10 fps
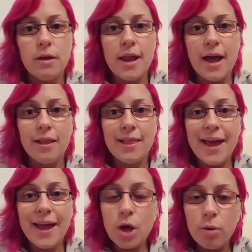Now,
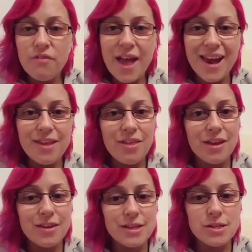let go of
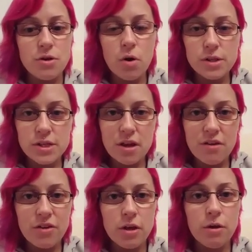anything that's not
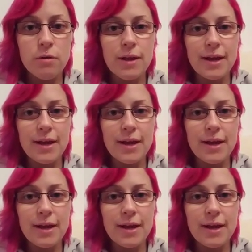serving you.